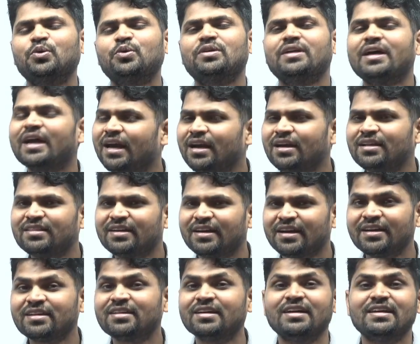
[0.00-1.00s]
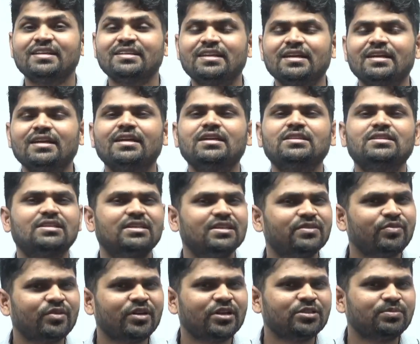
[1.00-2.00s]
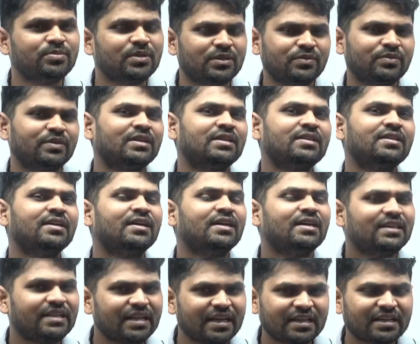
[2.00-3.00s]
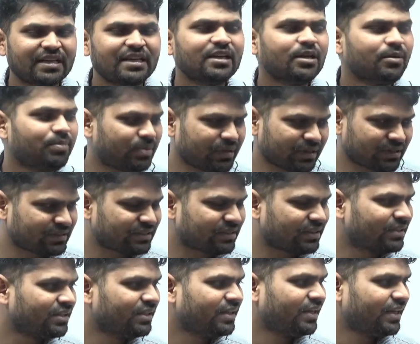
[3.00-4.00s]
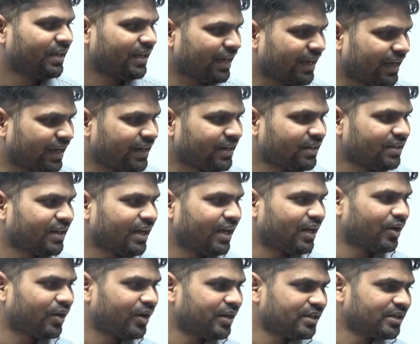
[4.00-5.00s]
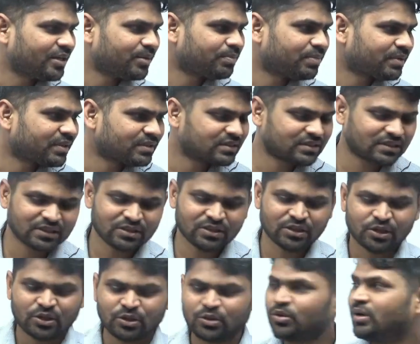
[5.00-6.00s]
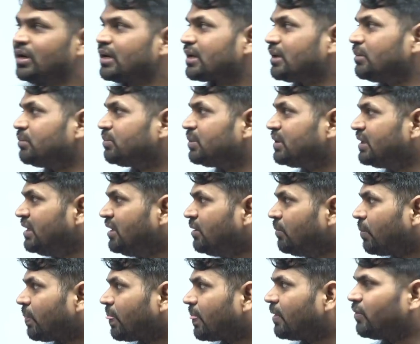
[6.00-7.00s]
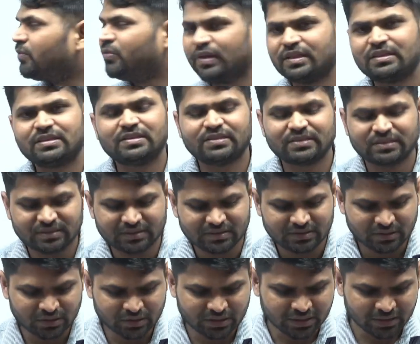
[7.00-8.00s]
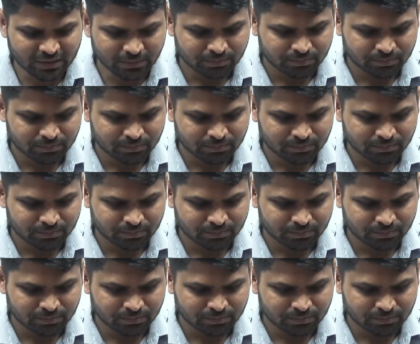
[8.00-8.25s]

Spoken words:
held that there is a difference between taking a person and allowing a person to accompany it. Okay.